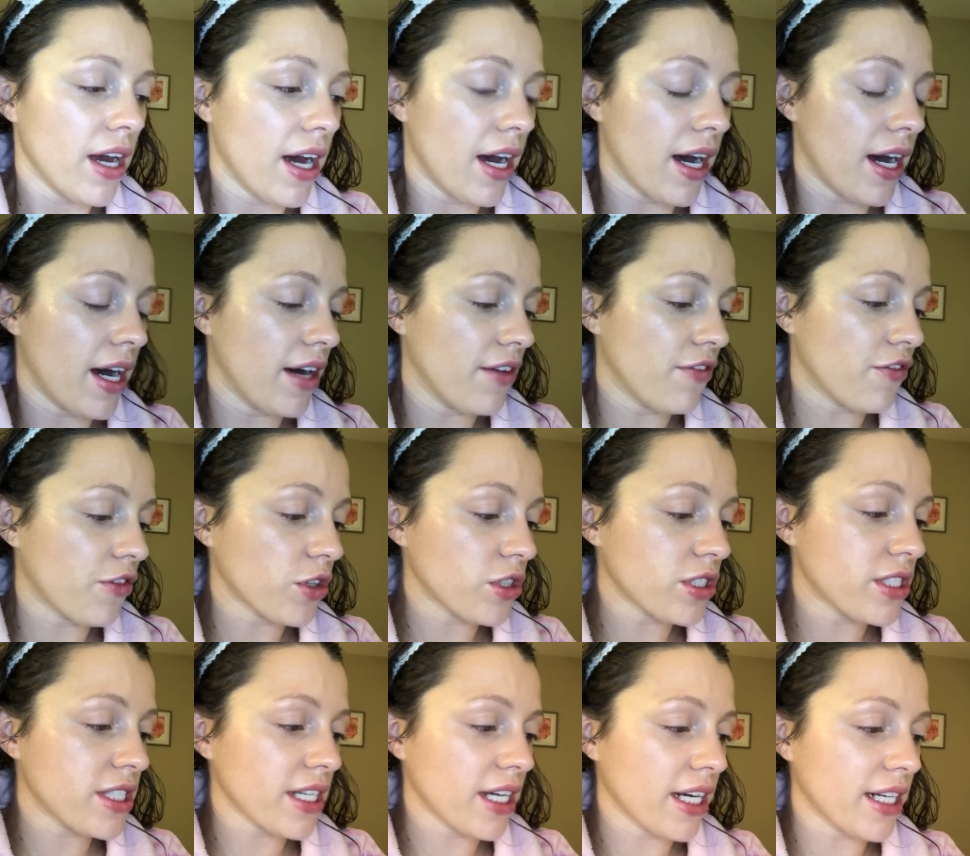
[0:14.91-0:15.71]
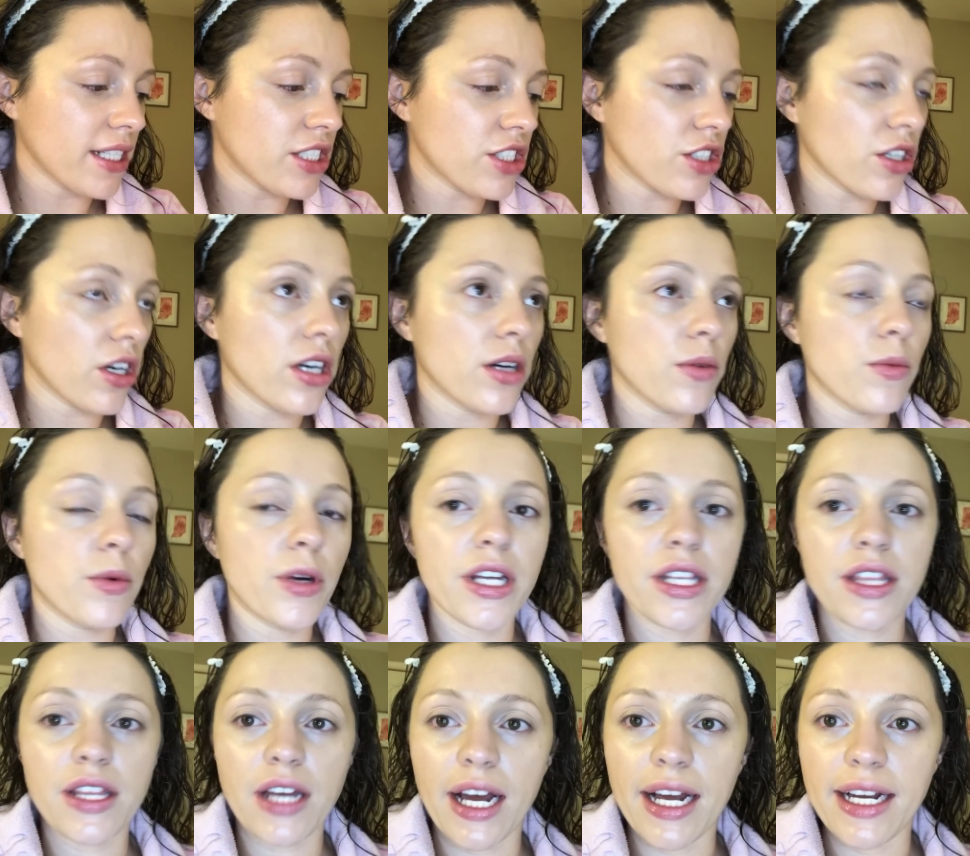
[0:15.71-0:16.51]
uh, first thing I started
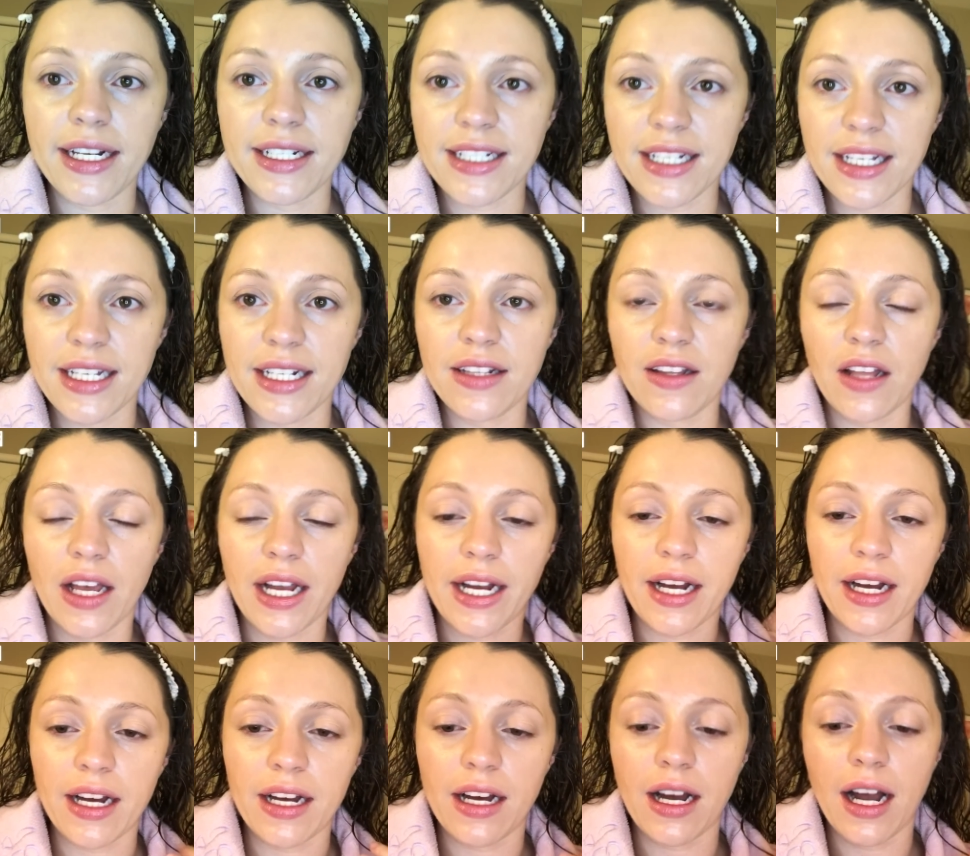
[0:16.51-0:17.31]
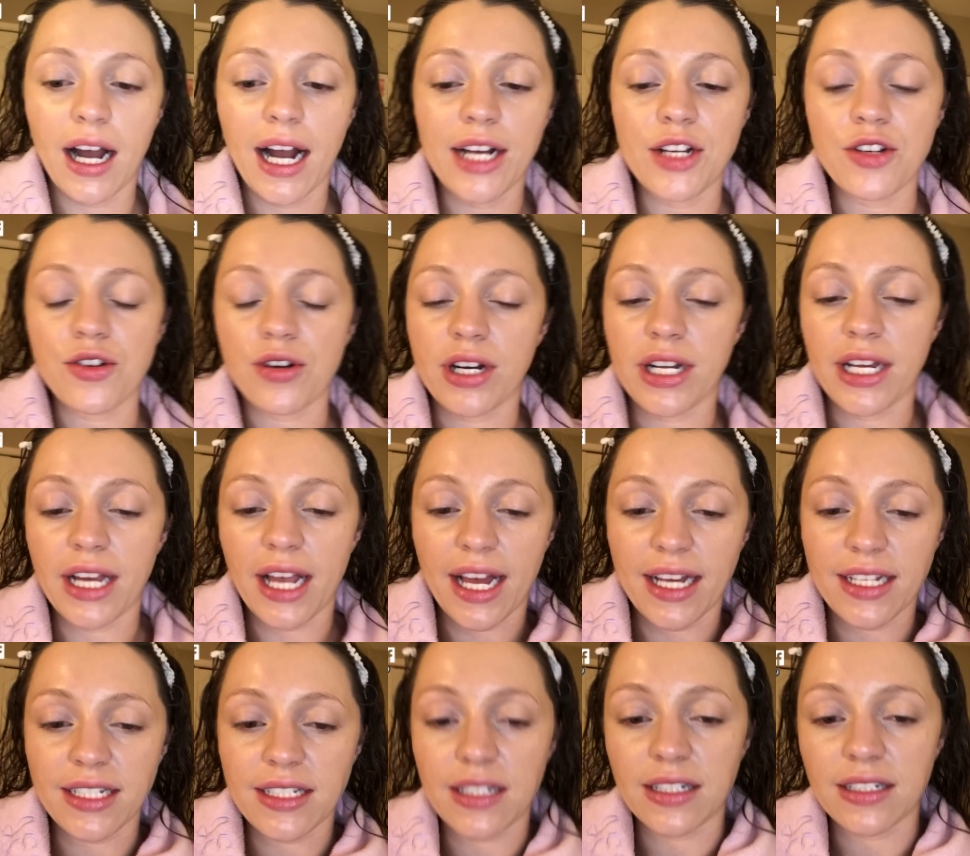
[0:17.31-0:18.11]
with, I did like a hydrating
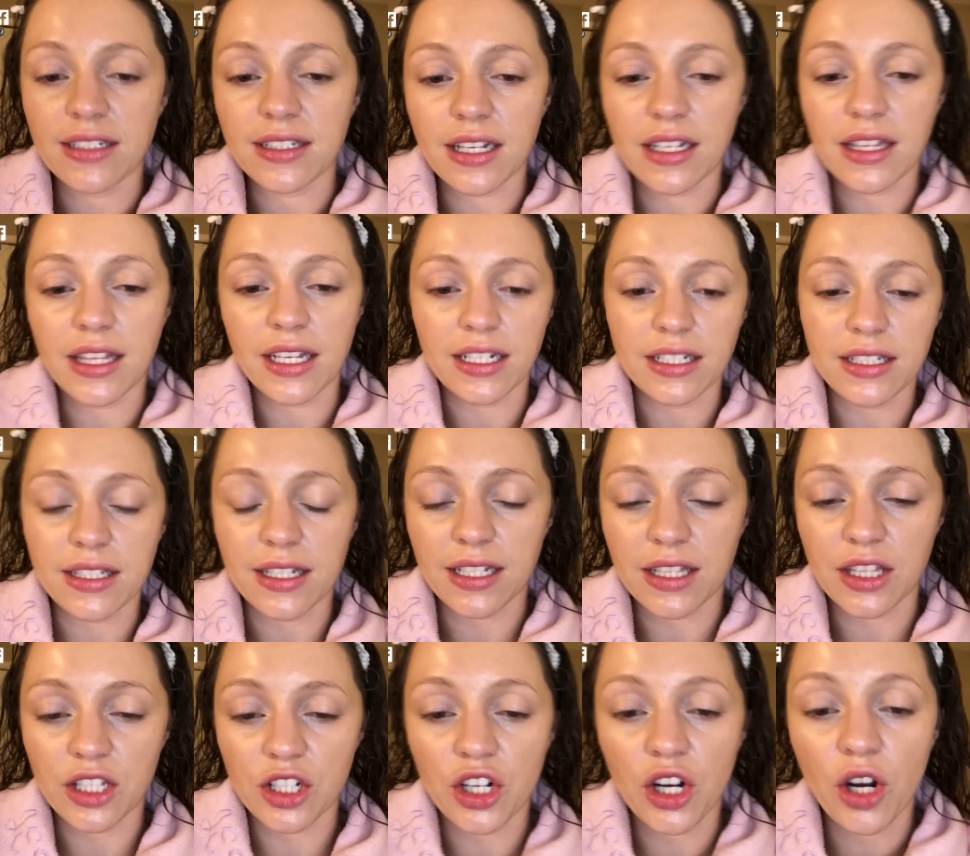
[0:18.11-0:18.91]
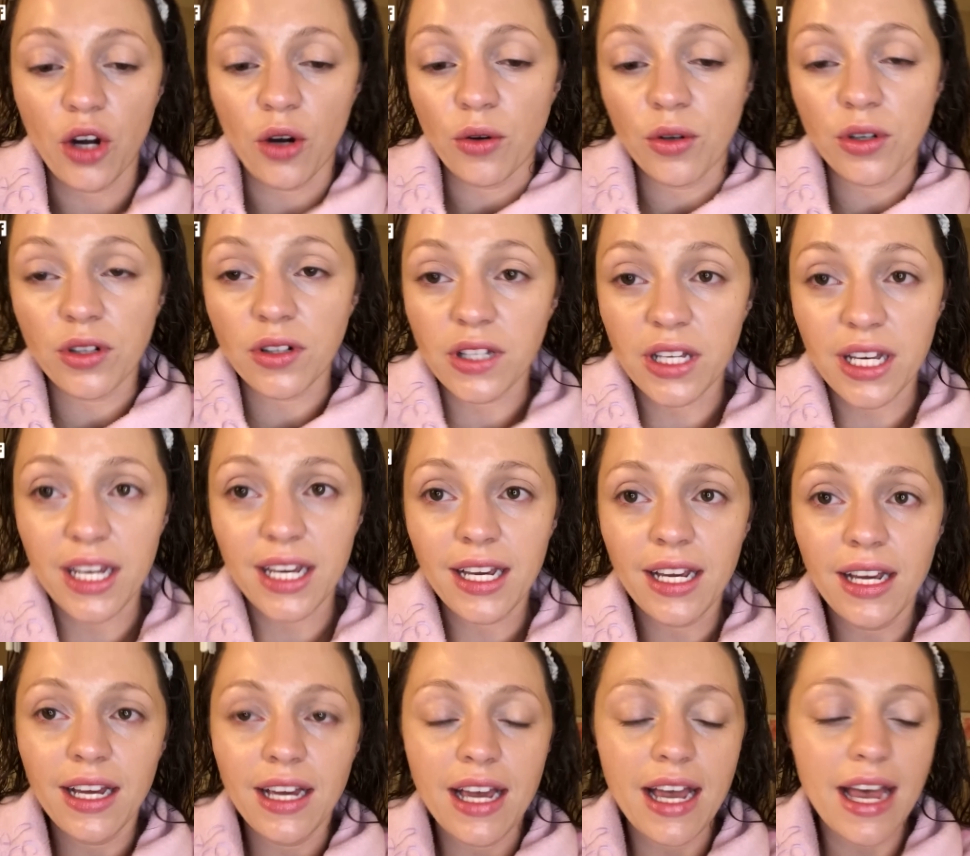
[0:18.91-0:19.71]
essence. I think it's like the
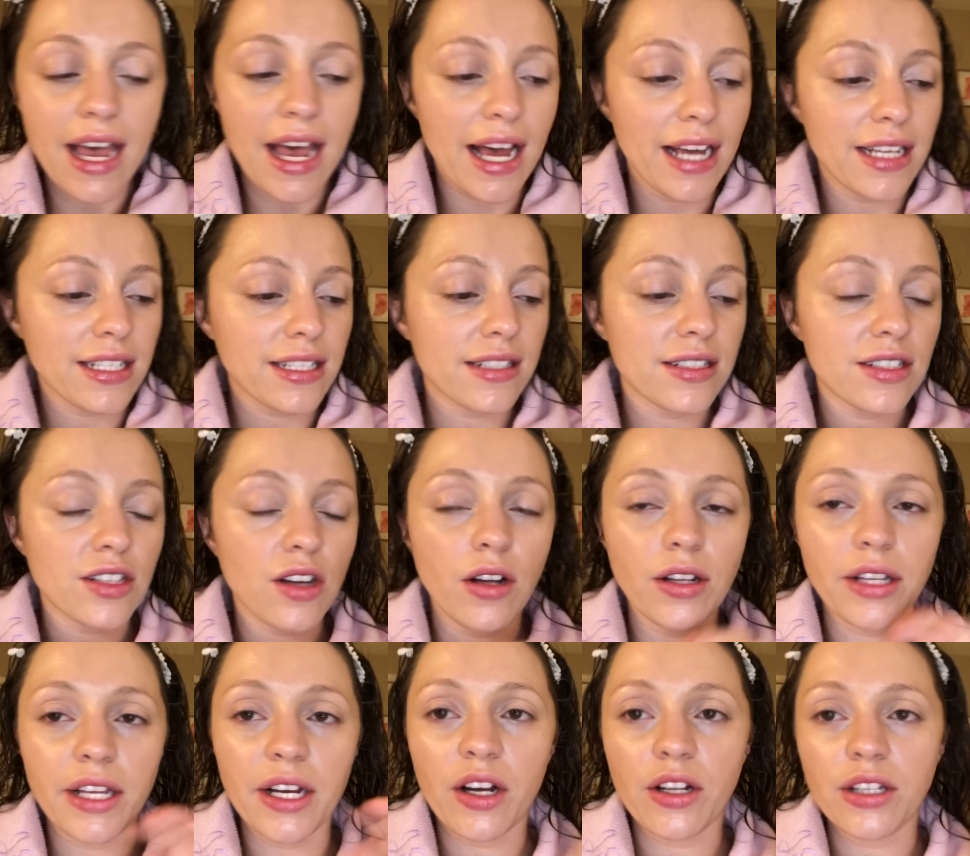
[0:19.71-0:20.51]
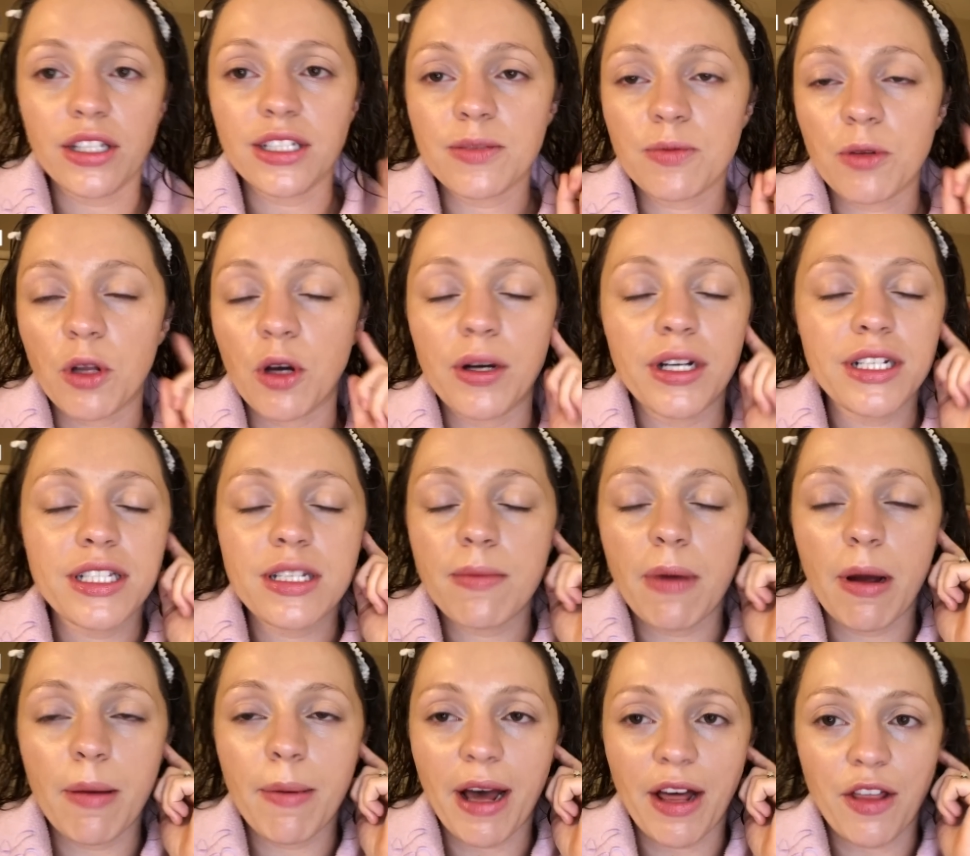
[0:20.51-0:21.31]
Caudalie essence. I'll link all these below. It's
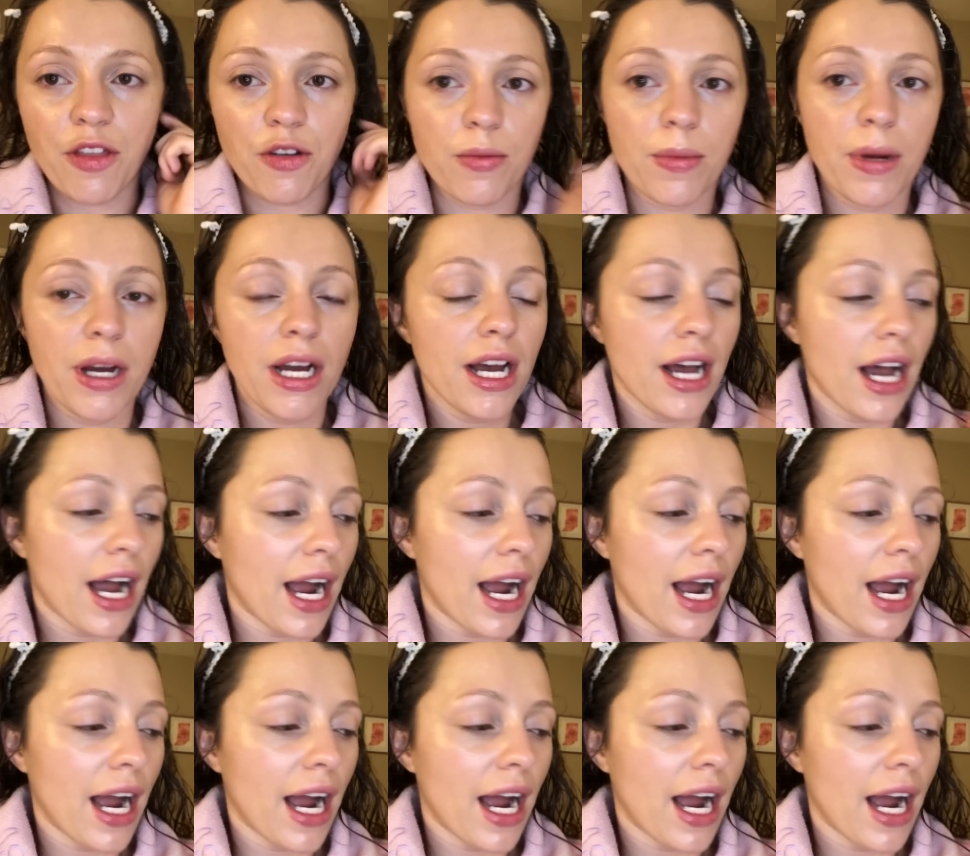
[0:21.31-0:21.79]
in my bathroom.